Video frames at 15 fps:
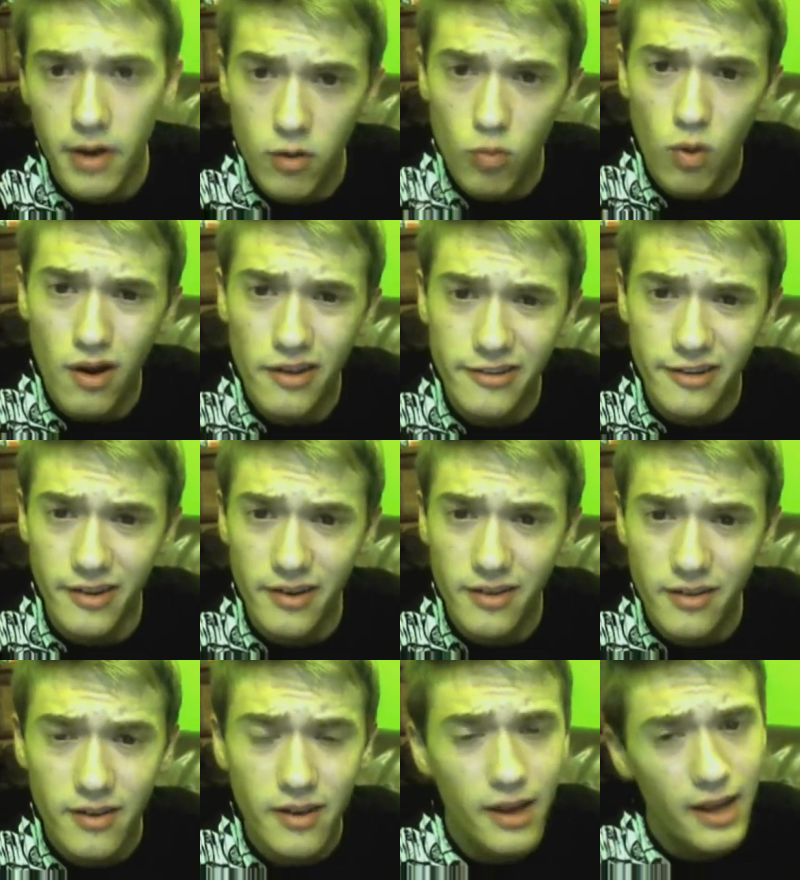But it wasn't,
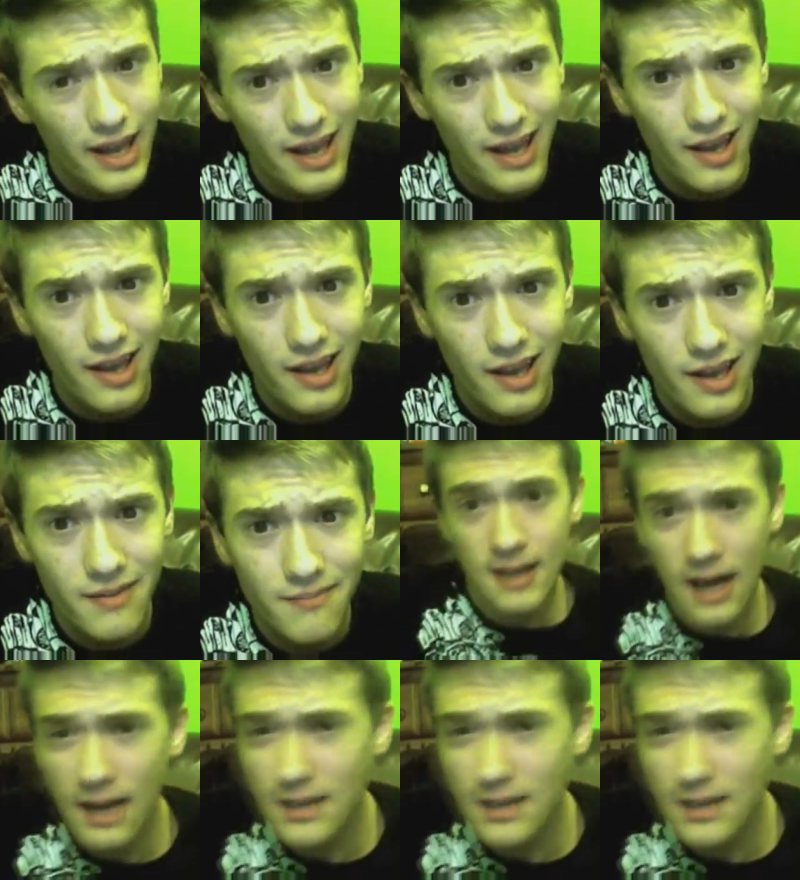and